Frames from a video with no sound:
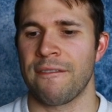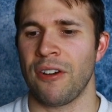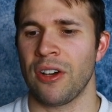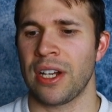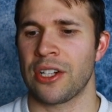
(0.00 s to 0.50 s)

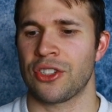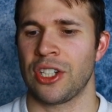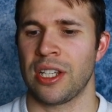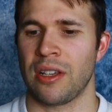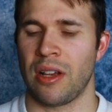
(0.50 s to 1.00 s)
And then
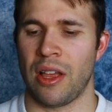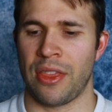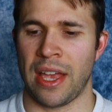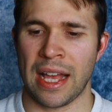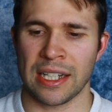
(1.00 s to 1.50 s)

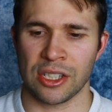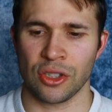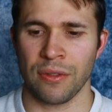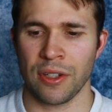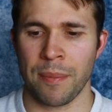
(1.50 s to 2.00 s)
financially, they
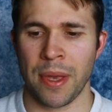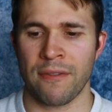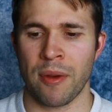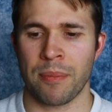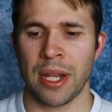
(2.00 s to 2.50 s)
had
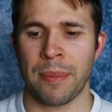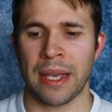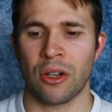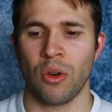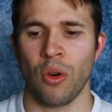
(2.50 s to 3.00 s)
suffered a bit of a
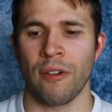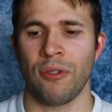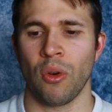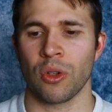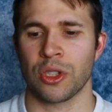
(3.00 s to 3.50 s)
blip in
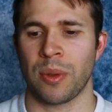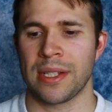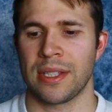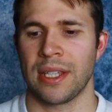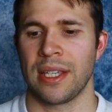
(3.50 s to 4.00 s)
quarter
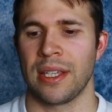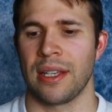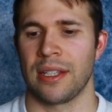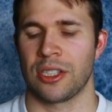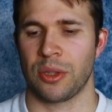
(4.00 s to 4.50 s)
four
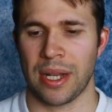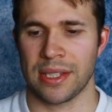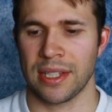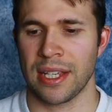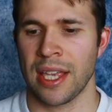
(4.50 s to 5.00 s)
twenty
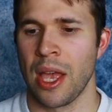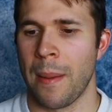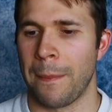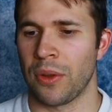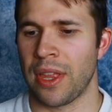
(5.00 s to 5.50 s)
twenty,